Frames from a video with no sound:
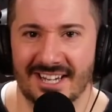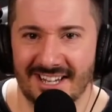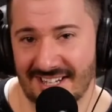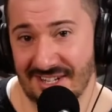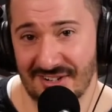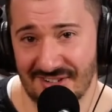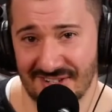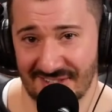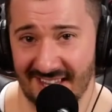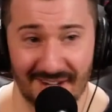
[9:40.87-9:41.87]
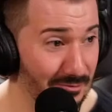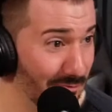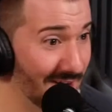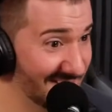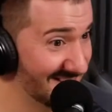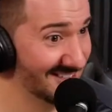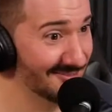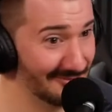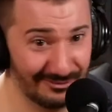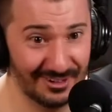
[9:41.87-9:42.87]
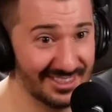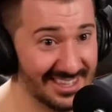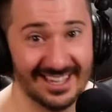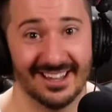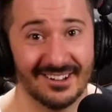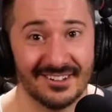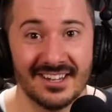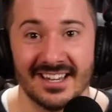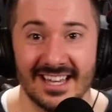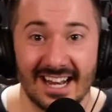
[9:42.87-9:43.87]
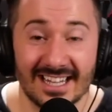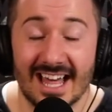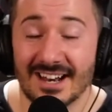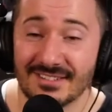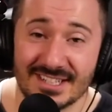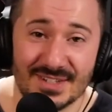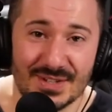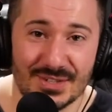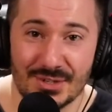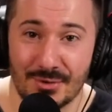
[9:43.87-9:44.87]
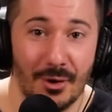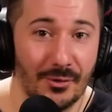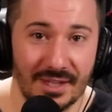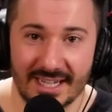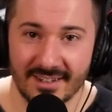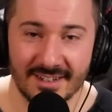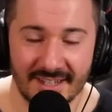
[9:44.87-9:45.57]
And you're just like, what the hell? And a lot of it is just trolling.